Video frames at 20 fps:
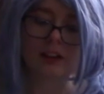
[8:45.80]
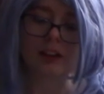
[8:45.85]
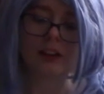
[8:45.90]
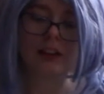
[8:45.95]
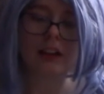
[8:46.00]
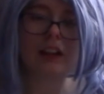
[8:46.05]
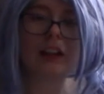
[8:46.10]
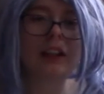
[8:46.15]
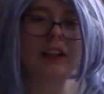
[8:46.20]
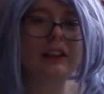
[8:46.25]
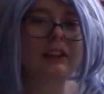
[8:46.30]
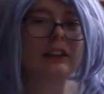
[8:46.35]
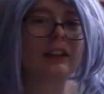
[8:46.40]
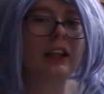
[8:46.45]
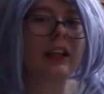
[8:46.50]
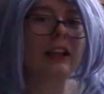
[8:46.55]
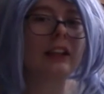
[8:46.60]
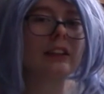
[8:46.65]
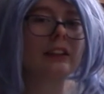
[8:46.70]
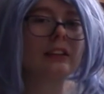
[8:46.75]
And
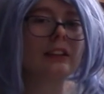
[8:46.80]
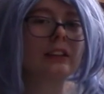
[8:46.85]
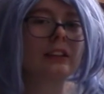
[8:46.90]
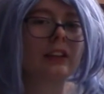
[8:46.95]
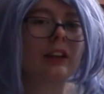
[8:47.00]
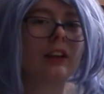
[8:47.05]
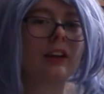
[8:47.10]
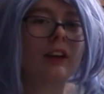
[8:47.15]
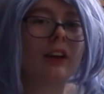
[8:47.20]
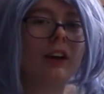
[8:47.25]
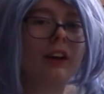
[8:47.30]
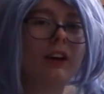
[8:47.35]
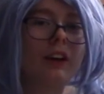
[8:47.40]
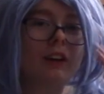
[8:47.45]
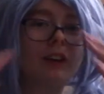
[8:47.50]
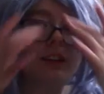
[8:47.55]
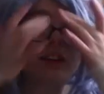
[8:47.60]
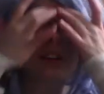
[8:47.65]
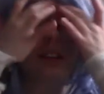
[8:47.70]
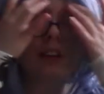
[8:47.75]
that is
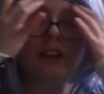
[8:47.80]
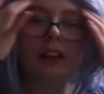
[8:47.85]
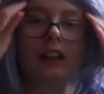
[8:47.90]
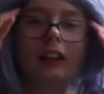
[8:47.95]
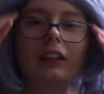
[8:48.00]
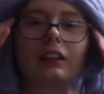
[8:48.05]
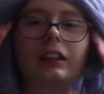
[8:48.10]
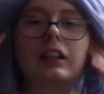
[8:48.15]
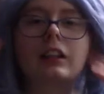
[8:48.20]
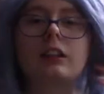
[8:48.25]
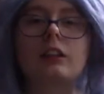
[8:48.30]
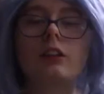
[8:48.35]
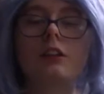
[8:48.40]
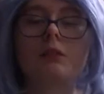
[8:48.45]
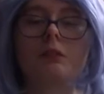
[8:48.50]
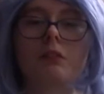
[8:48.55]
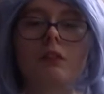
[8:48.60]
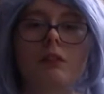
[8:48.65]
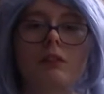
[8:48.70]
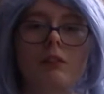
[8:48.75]
all. Thank you
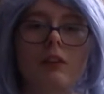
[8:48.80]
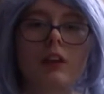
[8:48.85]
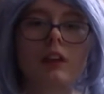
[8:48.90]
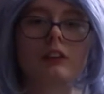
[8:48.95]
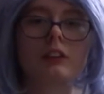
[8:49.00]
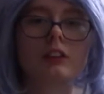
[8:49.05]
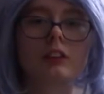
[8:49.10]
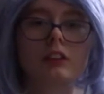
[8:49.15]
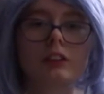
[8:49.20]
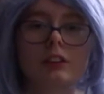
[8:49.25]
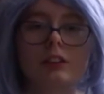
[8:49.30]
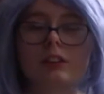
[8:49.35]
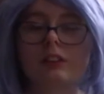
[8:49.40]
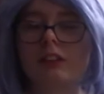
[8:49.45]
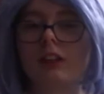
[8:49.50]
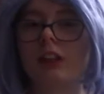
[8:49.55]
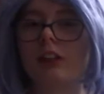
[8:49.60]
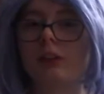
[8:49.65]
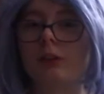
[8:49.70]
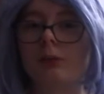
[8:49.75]
for watching.
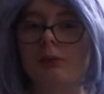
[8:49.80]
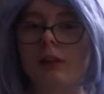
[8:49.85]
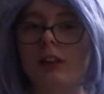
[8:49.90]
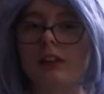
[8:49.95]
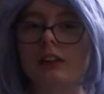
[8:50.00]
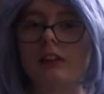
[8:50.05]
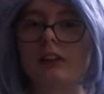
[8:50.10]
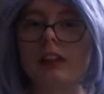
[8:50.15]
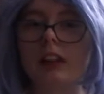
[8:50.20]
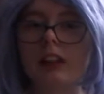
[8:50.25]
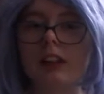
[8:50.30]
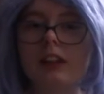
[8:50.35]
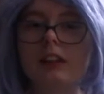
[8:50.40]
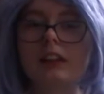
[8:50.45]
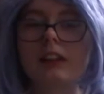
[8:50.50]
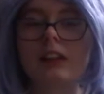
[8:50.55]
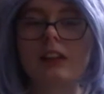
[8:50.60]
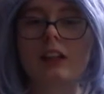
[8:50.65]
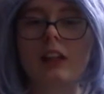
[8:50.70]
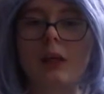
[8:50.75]
Subscribe to my channel.
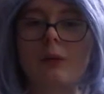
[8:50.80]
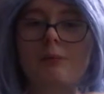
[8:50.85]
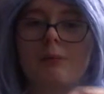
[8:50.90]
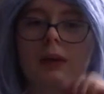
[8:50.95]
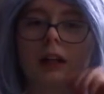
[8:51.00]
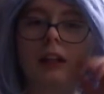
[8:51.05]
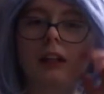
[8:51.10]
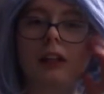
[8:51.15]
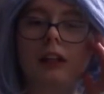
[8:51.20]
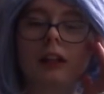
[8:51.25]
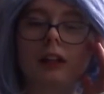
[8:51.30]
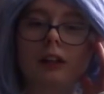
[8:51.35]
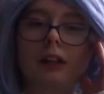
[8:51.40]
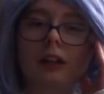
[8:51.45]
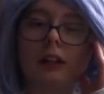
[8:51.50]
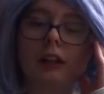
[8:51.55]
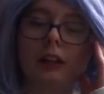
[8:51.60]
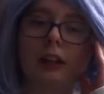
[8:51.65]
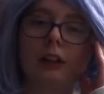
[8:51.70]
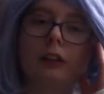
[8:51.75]
Click that bell
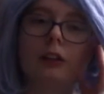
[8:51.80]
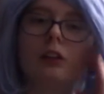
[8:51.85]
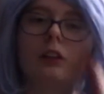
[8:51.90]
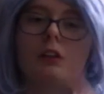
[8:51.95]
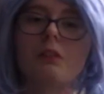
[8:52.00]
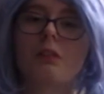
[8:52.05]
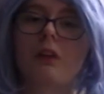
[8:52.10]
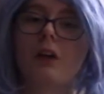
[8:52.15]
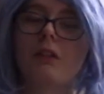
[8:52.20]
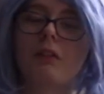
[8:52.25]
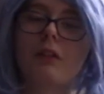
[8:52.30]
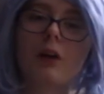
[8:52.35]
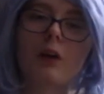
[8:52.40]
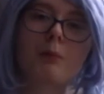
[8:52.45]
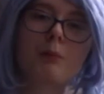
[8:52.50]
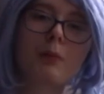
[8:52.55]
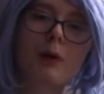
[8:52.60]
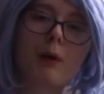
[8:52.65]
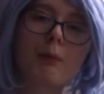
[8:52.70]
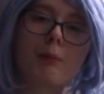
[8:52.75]
icon to get notified of
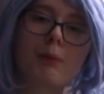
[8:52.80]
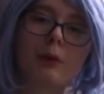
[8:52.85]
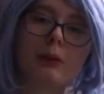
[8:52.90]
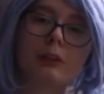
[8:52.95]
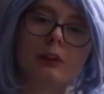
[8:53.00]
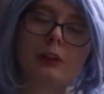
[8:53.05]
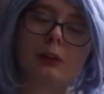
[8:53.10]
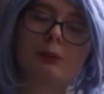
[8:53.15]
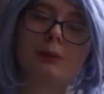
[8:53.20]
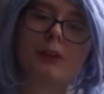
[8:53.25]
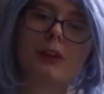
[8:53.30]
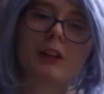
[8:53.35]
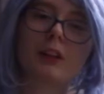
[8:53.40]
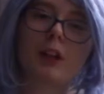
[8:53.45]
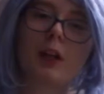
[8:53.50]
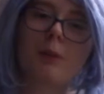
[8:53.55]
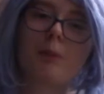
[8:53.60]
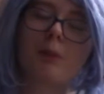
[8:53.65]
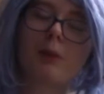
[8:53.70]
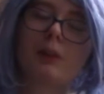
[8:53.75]
all my posts, because
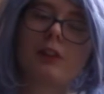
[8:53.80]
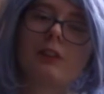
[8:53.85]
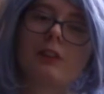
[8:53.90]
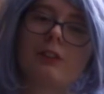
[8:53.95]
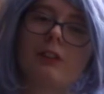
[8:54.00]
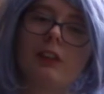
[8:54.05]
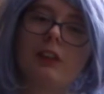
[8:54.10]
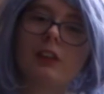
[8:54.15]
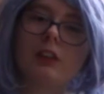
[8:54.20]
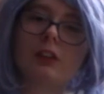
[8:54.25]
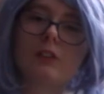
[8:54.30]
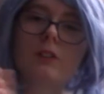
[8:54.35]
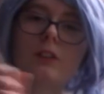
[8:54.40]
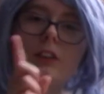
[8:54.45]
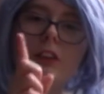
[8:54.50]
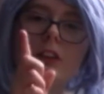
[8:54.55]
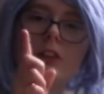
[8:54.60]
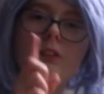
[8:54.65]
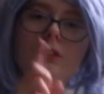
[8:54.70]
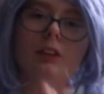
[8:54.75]
I post videos
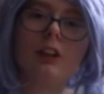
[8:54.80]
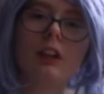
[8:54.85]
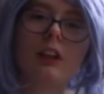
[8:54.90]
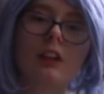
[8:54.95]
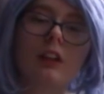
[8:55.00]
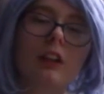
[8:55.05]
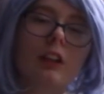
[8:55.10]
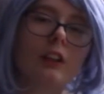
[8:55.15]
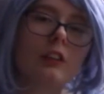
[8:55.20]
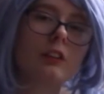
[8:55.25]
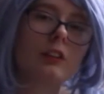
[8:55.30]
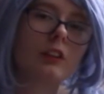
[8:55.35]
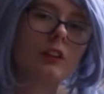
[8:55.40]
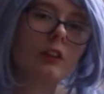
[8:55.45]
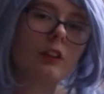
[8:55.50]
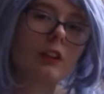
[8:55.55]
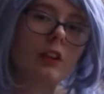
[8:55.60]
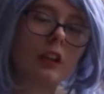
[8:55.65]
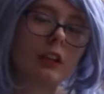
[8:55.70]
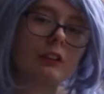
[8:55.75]
once a week and I
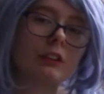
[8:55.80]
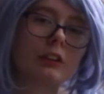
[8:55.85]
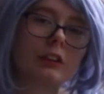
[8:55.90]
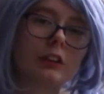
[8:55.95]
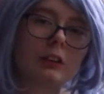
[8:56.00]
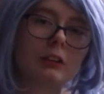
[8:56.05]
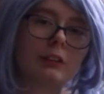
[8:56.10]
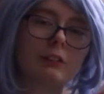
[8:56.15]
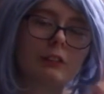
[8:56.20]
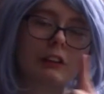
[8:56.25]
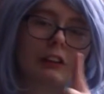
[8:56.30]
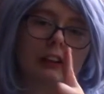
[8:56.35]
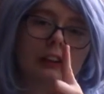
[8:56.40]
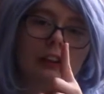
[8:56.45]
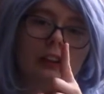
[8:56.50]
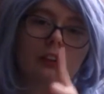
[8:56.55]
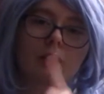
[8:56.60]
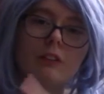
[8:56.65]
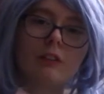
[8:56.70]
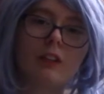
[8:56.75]
do live streams once
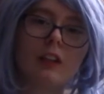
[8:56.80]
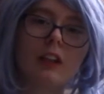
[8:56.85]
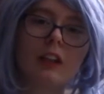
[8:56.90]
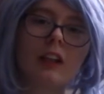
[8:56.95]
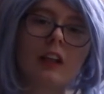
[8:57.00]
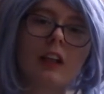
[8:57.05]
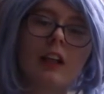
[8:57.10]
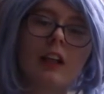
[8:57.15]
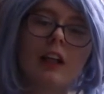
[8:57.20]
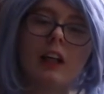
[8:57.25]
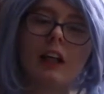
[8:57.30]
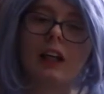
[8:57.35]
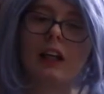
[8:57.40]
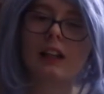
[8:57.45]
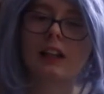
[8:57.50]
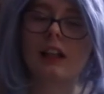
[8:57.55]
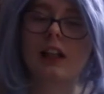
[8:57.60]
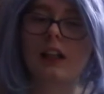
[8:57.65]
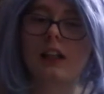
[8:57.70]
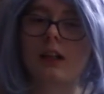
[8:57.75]
a week.
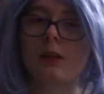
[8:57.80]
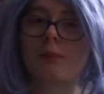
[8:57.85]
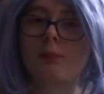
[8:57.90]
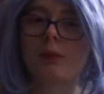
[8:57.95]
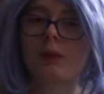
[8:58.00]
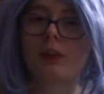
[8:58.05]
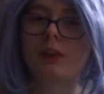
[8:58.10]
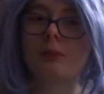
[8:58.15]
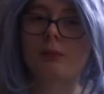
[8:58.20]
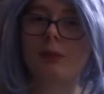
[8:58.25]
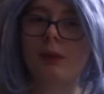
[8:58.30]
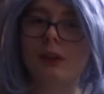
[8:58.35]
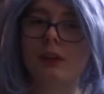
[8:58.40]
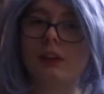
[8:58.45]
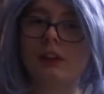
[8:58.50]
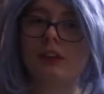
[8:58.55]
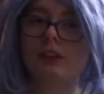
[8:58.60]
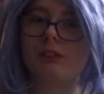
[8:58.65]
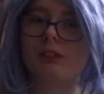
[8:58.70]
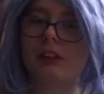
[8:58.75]
And I upload
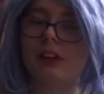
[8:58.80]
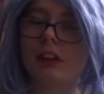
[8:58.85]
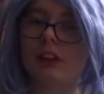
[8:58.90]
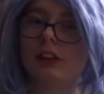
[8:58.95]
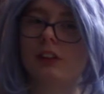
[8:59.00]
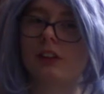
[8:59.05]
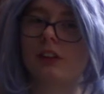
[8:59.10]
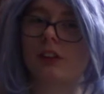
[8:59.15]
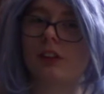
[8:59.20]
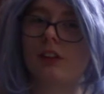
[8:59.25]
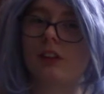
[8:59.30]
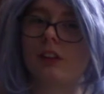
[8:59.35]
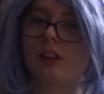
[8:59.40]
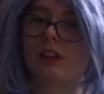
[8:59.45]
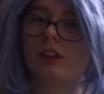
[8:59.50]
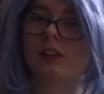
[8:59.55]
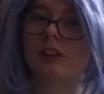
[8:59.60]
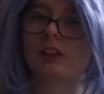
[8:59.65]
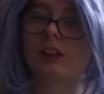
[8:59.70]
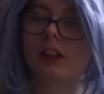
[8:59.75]
bonus videos
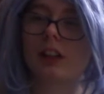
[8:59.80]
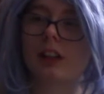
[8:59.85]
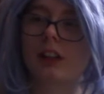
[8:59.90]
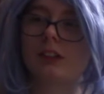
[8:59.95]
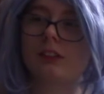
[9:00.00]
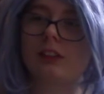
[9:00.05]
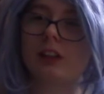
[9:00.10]
all the time.